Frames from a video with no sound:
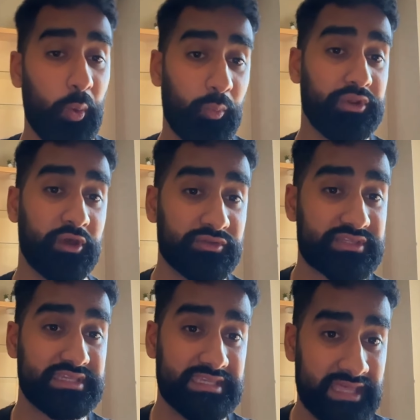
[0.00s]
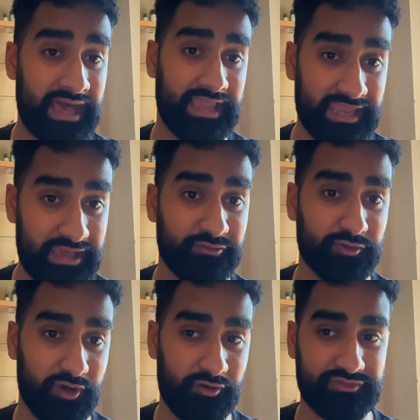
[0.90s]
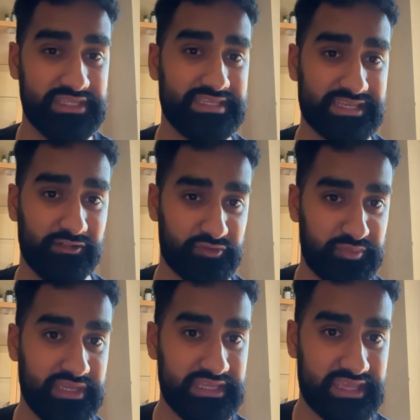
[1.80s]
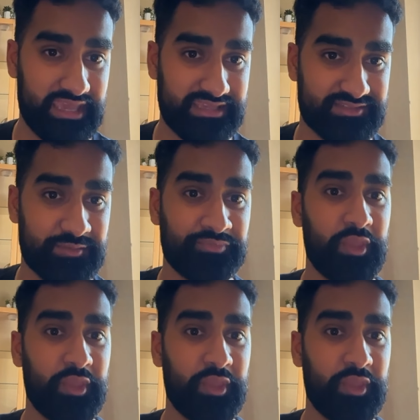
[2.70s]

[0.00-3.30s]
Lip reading: we don't see that level of detail for PDKs